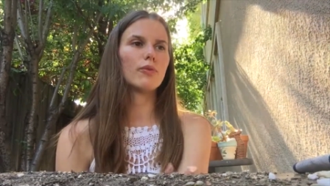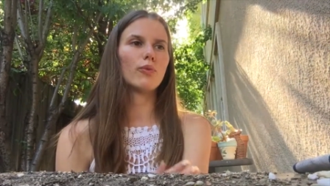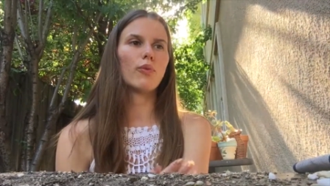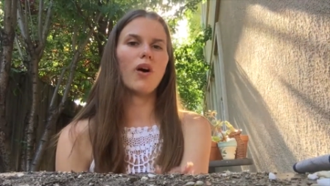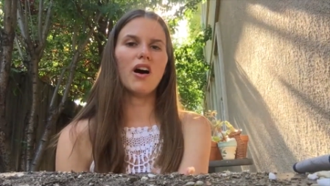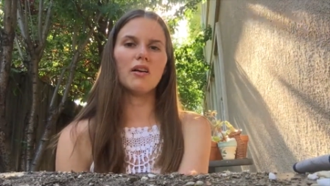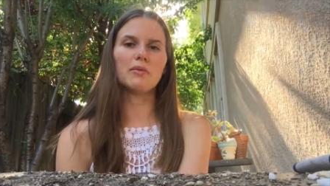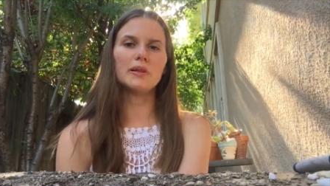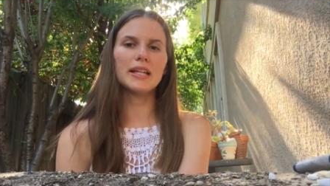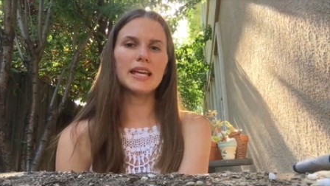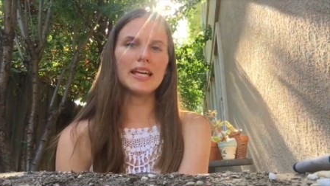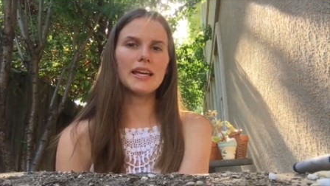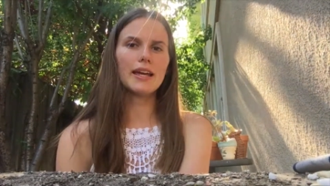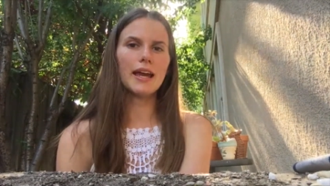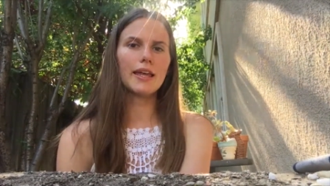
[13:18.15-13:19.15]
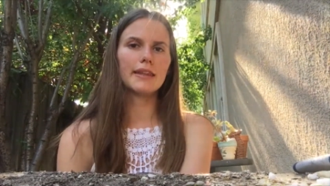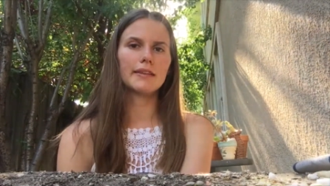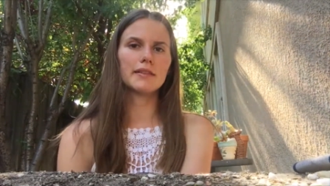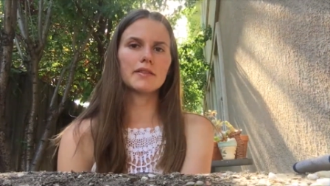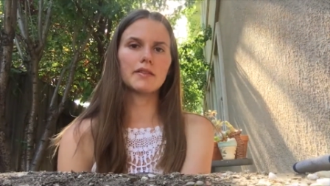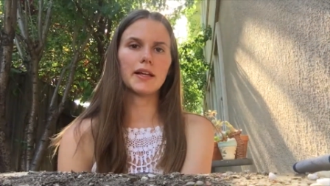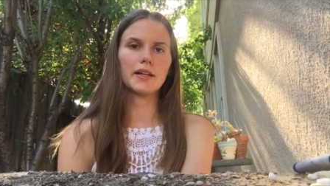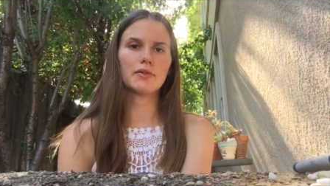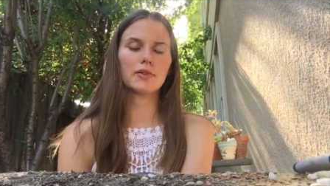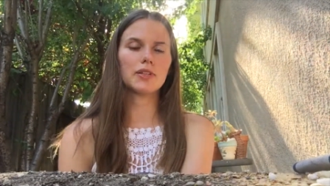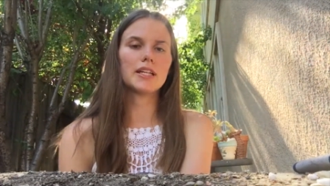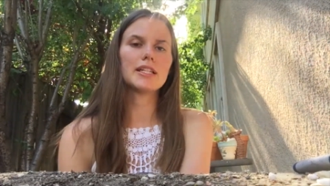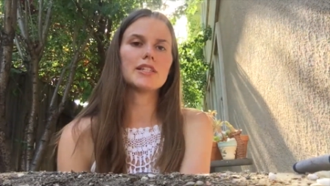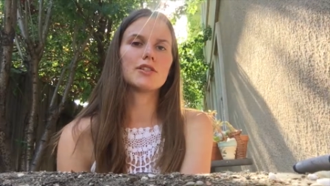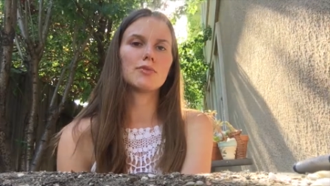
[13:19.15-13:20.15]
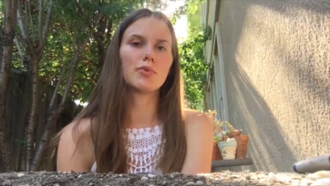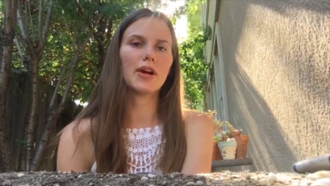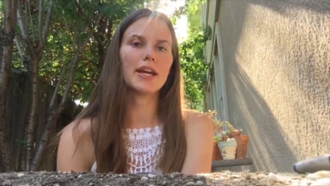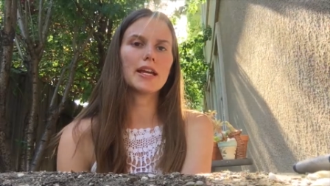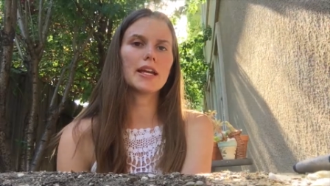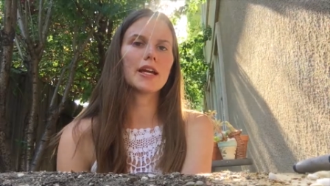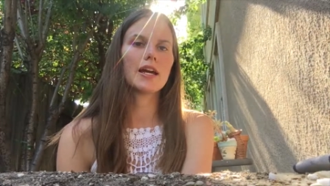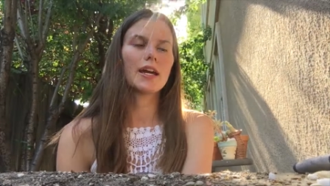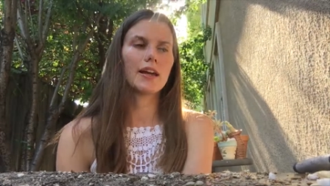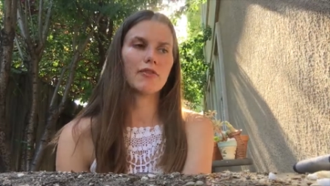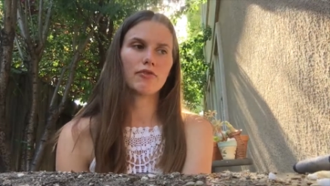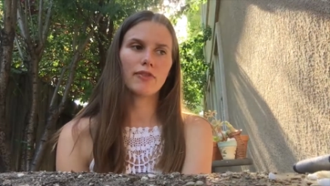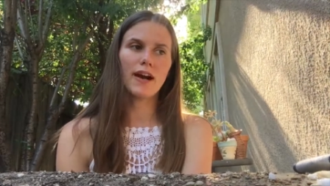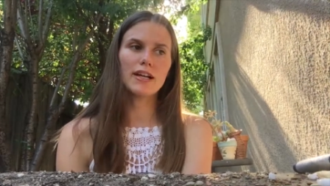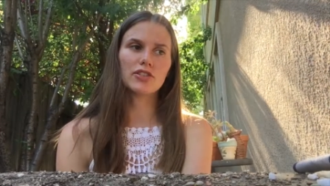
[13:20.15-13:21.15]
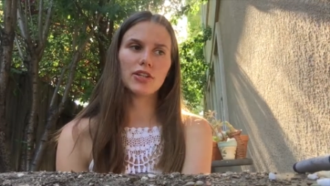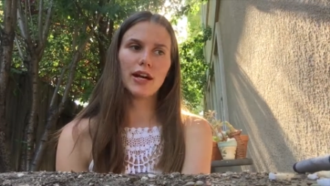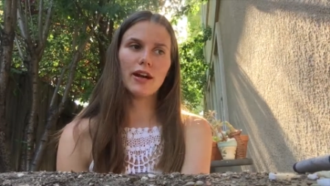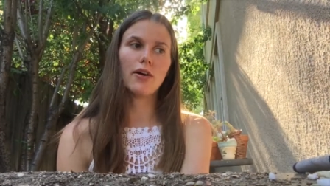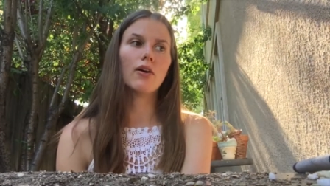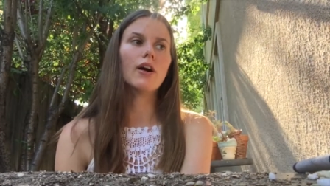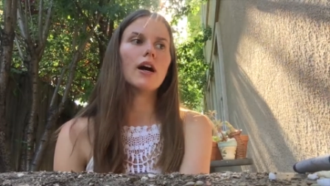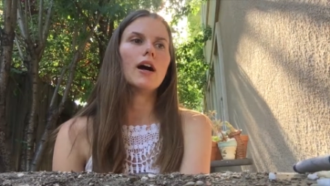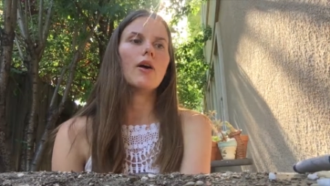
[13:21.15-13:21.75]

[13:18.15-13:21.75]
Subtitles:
wobbly and like really easy to break and fragile